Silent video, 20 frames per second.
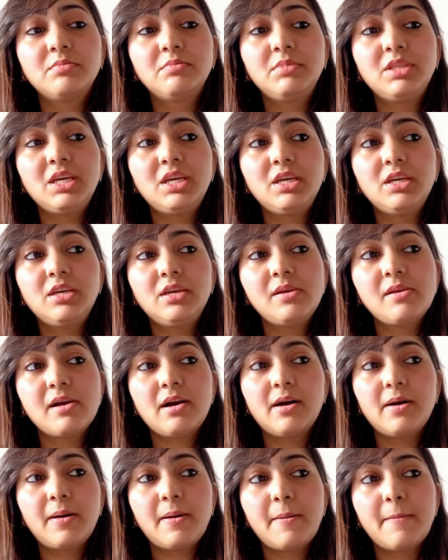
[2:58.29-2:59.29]
the
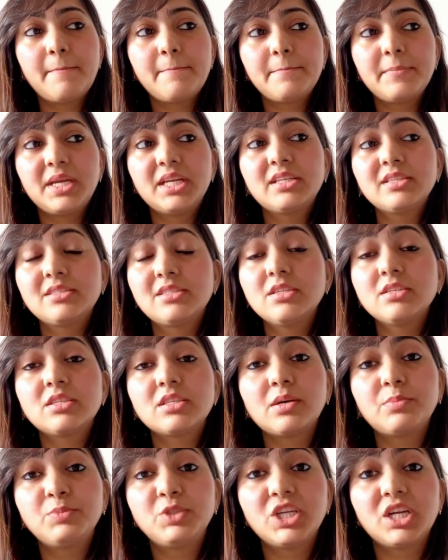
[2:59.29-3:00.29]
um, it is the
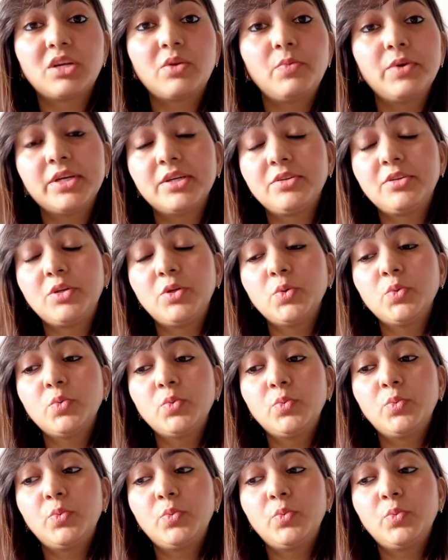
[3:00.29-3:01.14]
subject where you